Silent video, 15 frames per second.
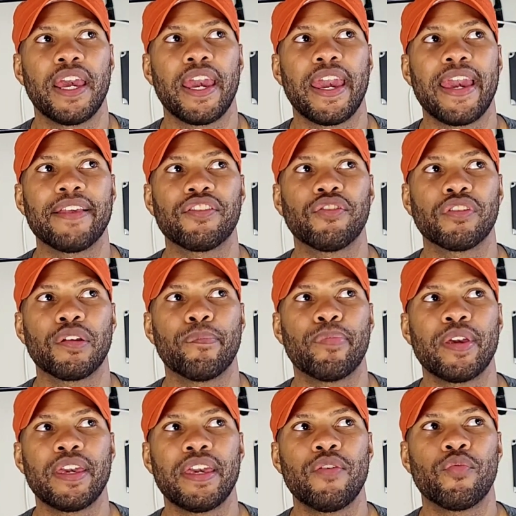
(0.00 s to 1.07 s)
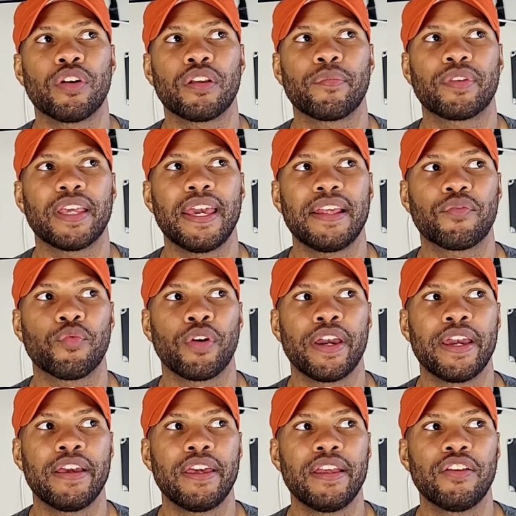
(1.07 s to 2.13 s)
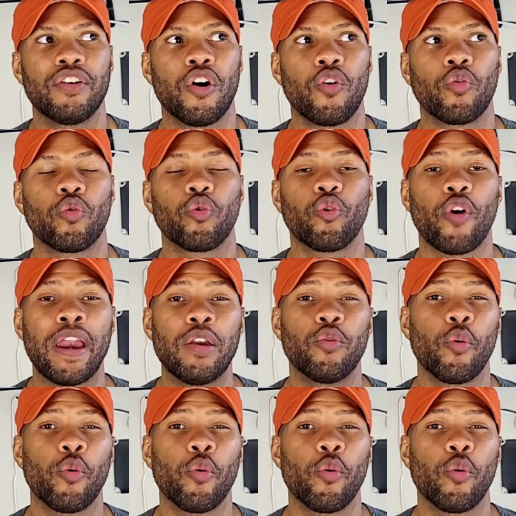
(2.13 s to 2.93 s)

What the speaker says: it's gonna be one of them things where it either go great